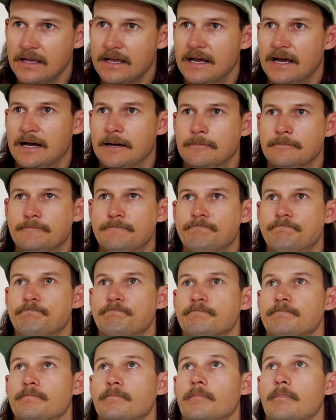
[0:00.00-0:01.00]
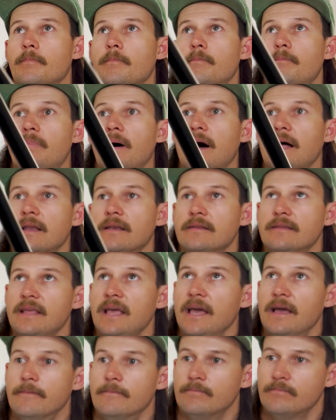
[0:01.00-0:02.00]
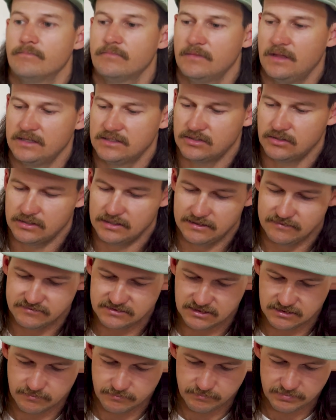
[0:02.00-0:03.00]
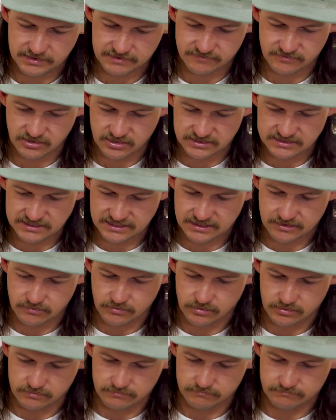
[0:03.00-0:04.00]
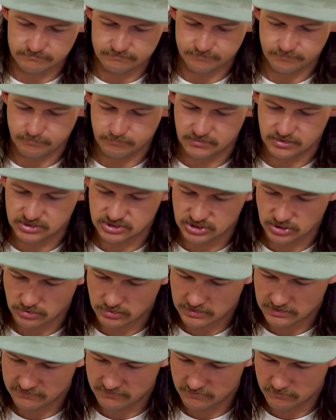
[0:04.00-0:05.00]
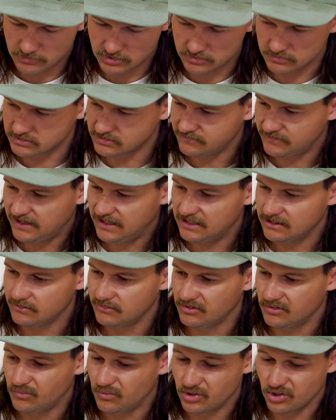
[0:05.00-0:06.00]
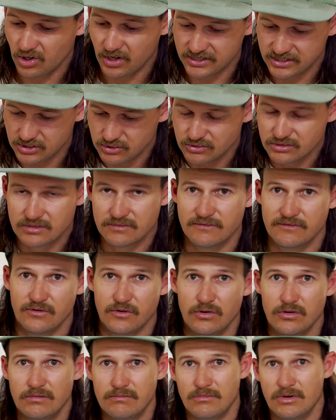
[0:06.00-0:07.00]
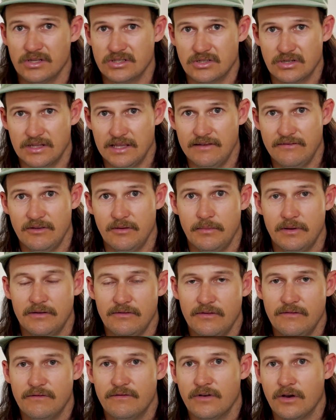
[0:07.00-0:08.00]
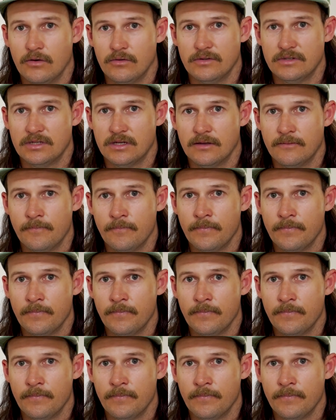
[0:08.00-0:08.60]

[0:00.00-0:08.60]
But yeah, that sort of gives you a bit of an idea on majority of the models available and what I use them for. Might sort of give you a bit of info into